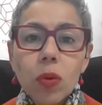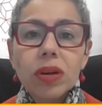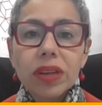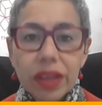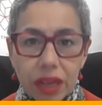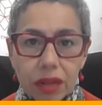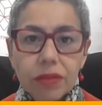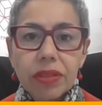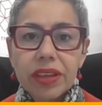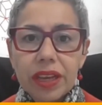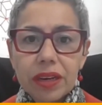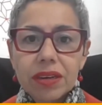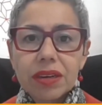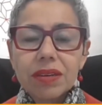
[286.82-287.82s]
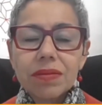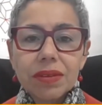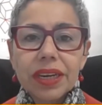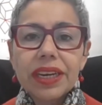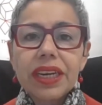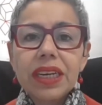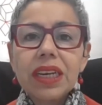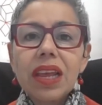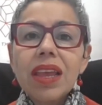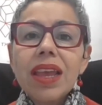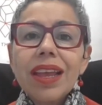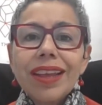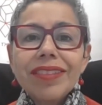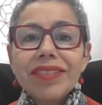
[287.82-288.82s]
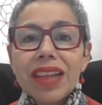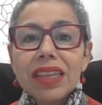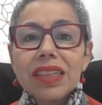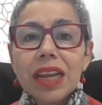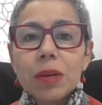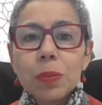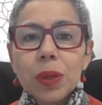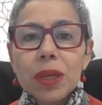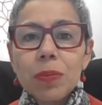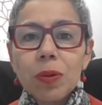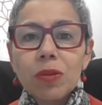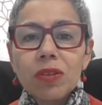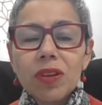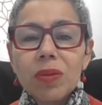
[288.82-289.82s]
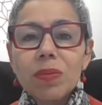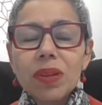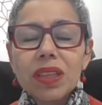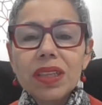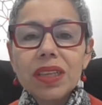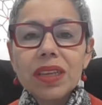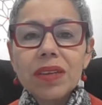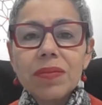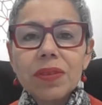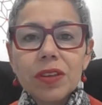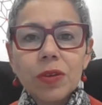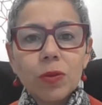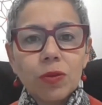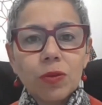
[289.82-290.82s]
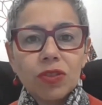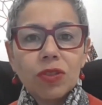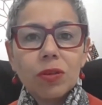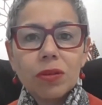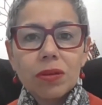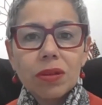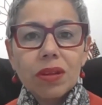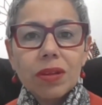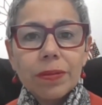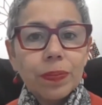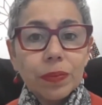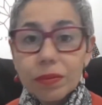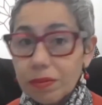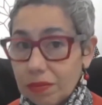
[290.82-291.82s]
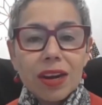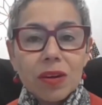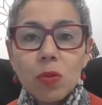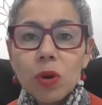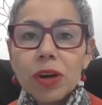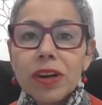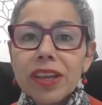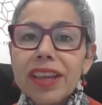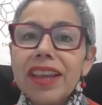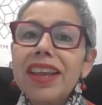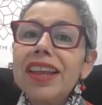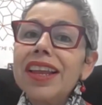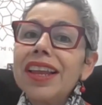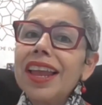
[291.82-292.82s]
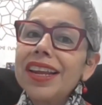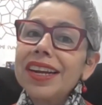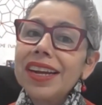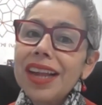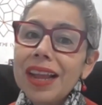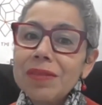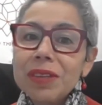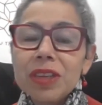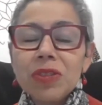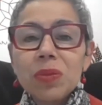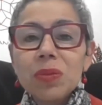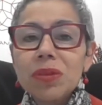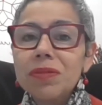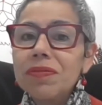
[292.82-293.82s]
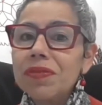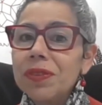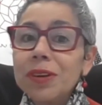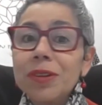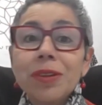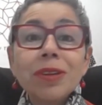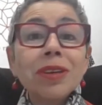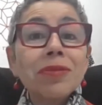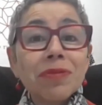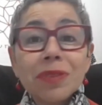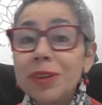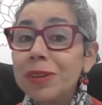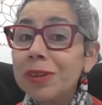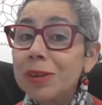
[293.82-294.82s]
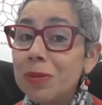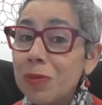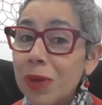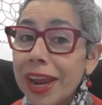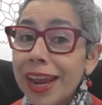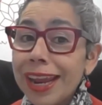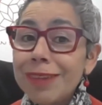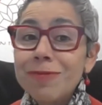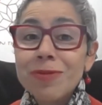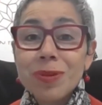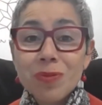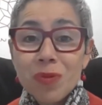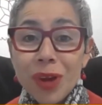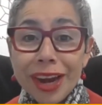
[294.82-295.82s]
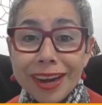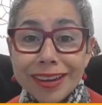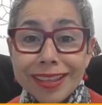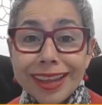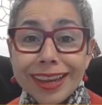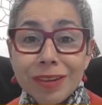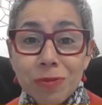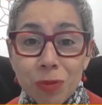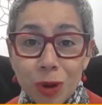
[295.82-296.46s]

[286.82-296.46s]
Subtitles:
toward healthcare, right? It's not that people don't believe you should are working and are having to move further and further away from where they